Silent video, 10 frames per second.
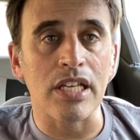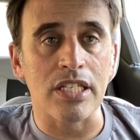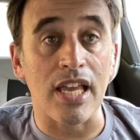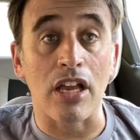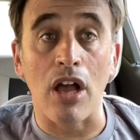is
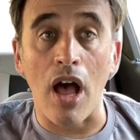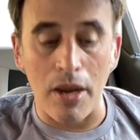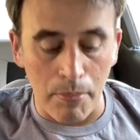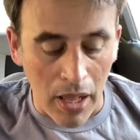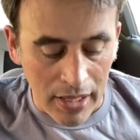like a
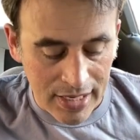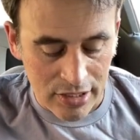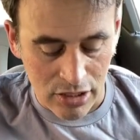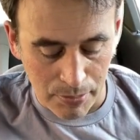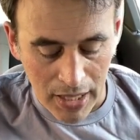cotton
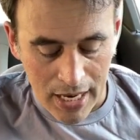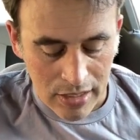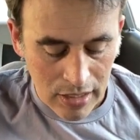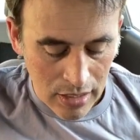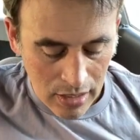polyester blend.
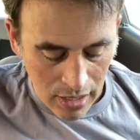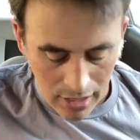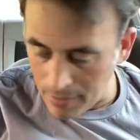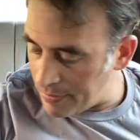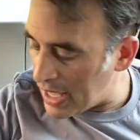
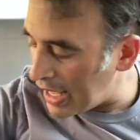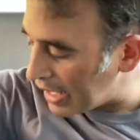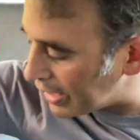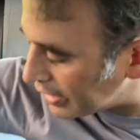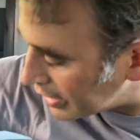Um,
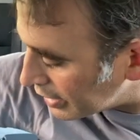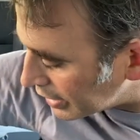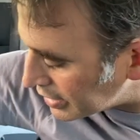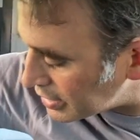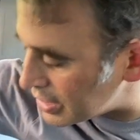and
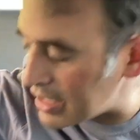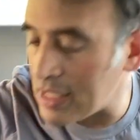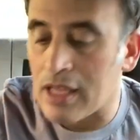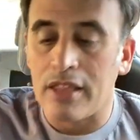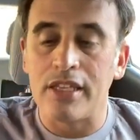let's see,
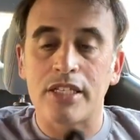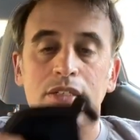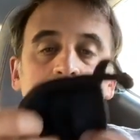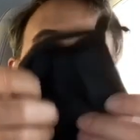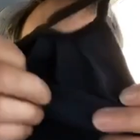this,
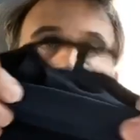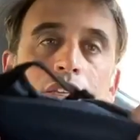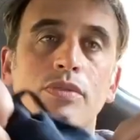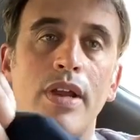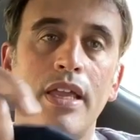
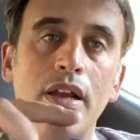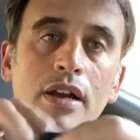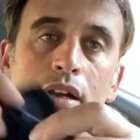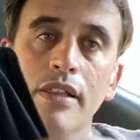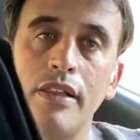this right
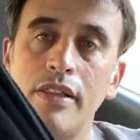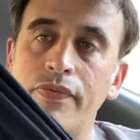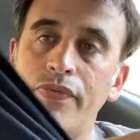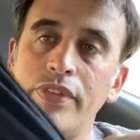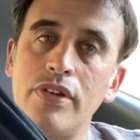here,
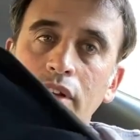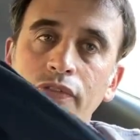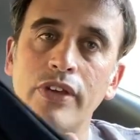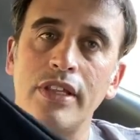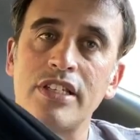you can
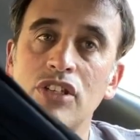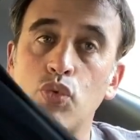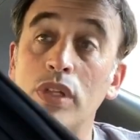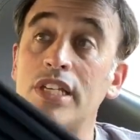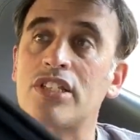feel this, it's
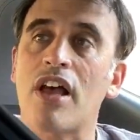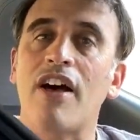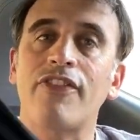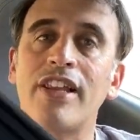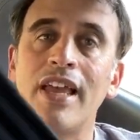really
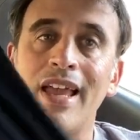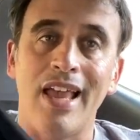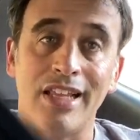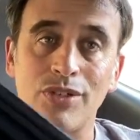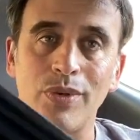soft
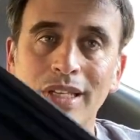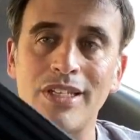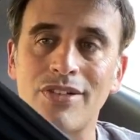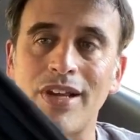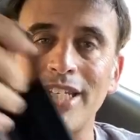and it's really
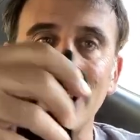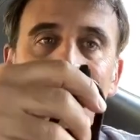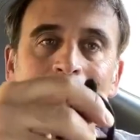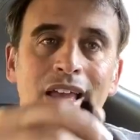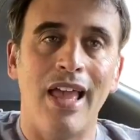stretchy
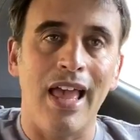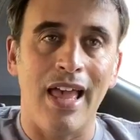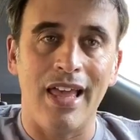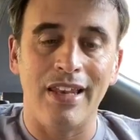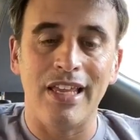
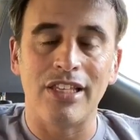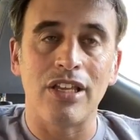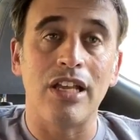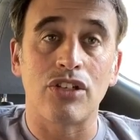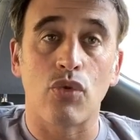and it's,
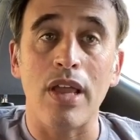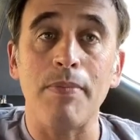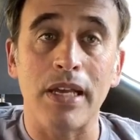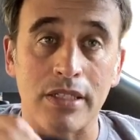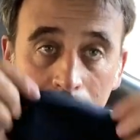it's great
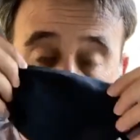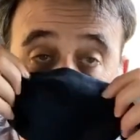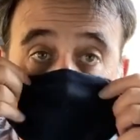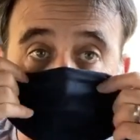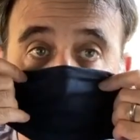because it
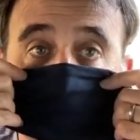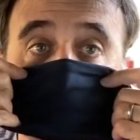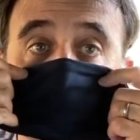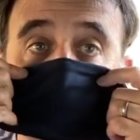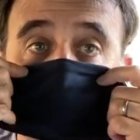covers your
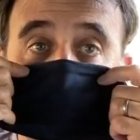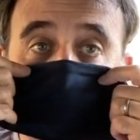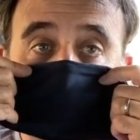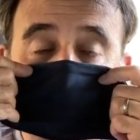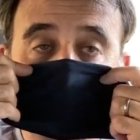face really well.
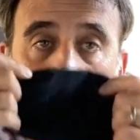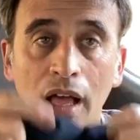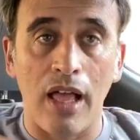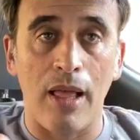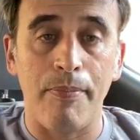
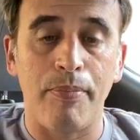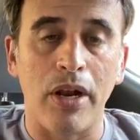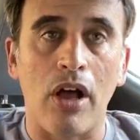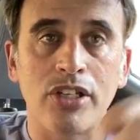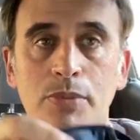Um, but
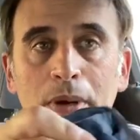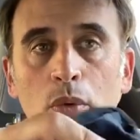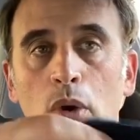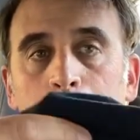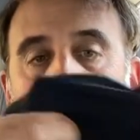also, but
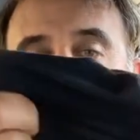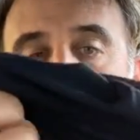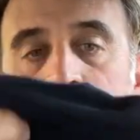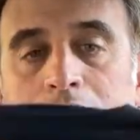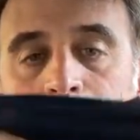one problem with